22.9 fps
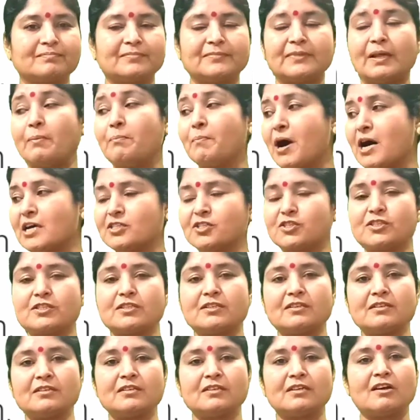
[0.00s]
The
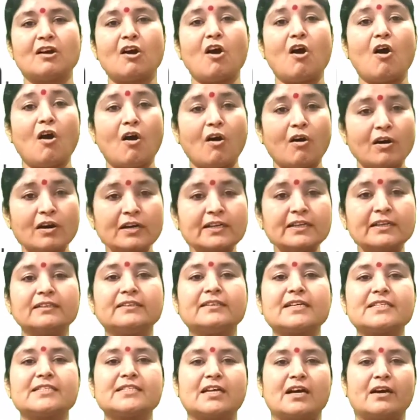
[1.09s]
master ordered
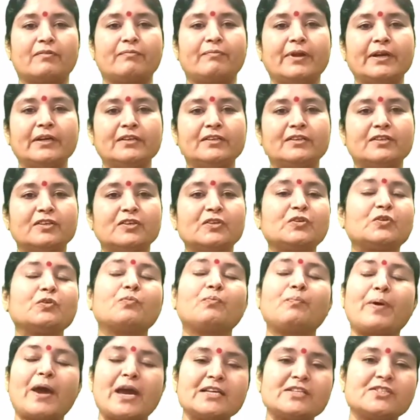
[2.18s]
the servant
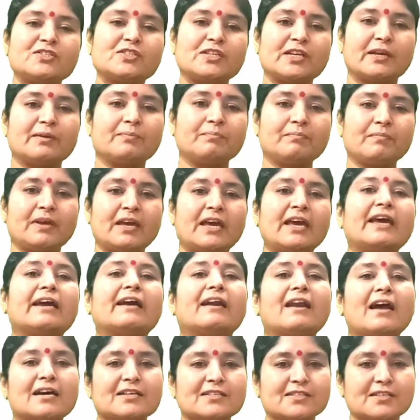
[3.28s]
to fetch him a
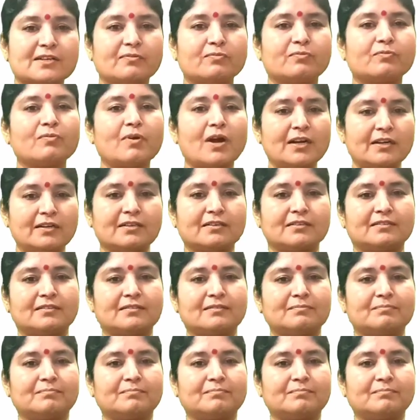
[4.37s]
glass of water.